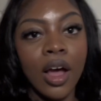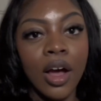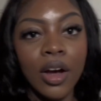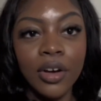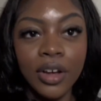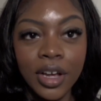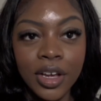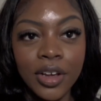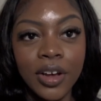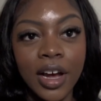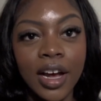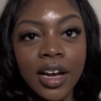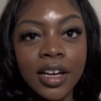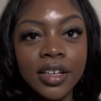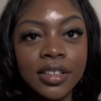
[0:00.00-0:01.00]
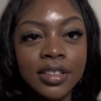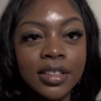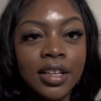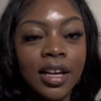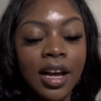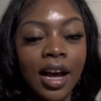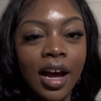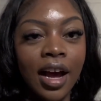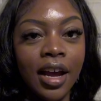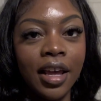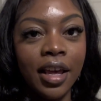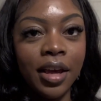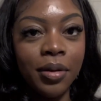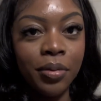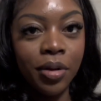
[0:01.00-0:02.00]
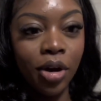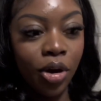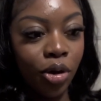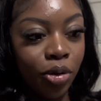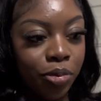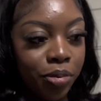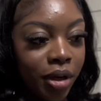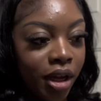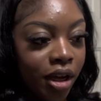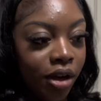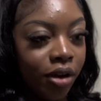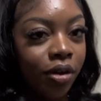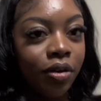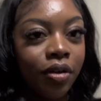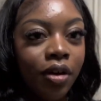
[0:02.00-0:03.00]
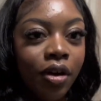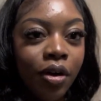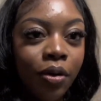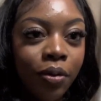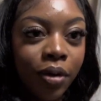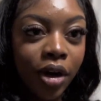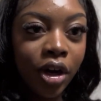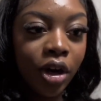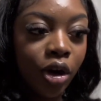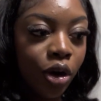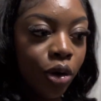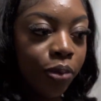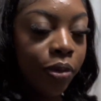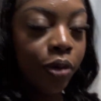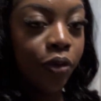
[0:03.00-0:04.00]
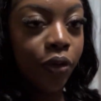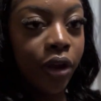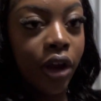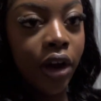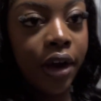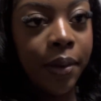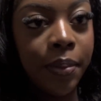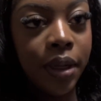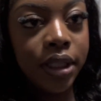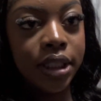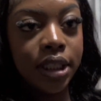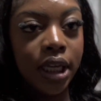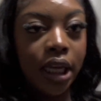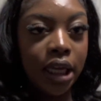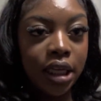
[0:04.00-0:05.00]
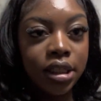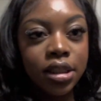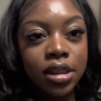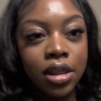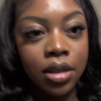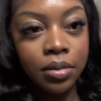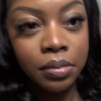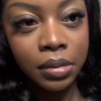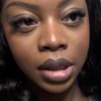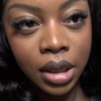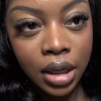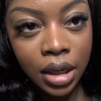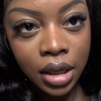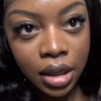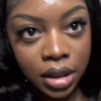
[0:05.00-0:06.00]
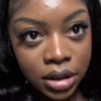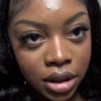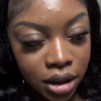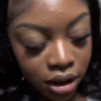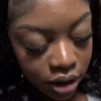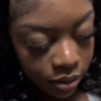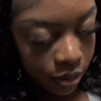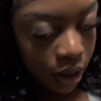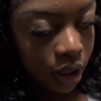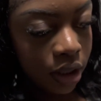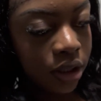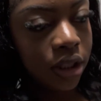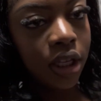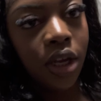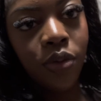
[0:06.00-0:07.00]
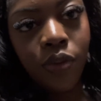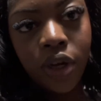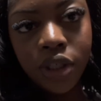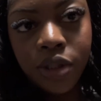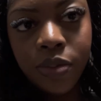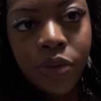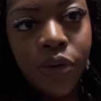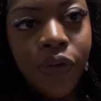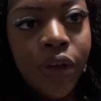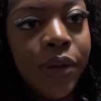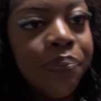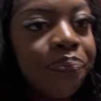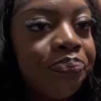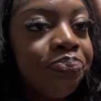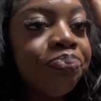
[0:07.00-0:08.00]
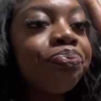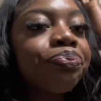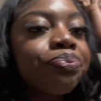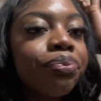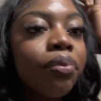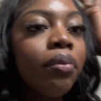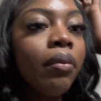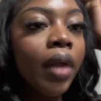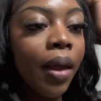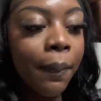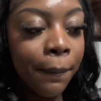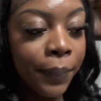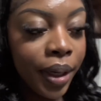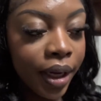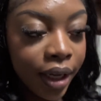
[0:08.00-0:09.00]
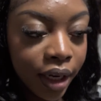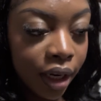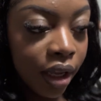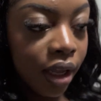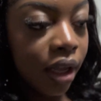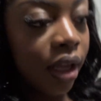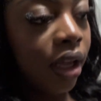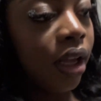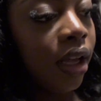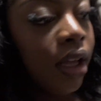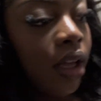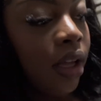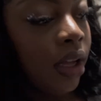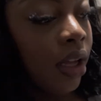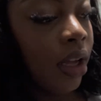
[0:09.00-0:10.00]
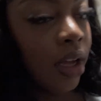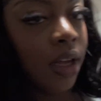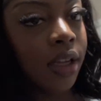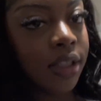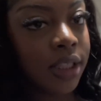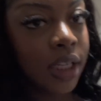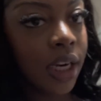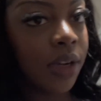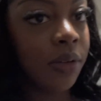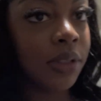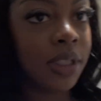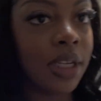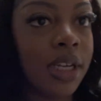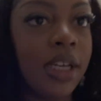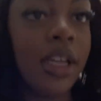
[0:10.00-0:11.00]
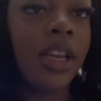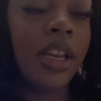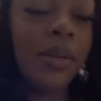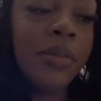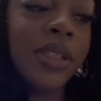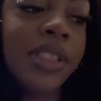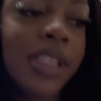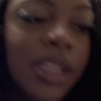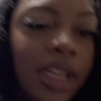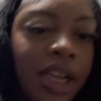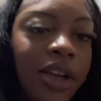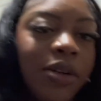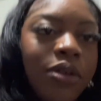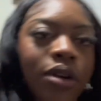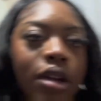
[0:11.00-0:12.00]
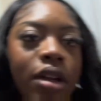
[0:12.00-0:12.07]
Okay, you guys. I am home now. We are home and we are about to eat some Tuck in the Box and watch a movie. But today was good. Let me sit down.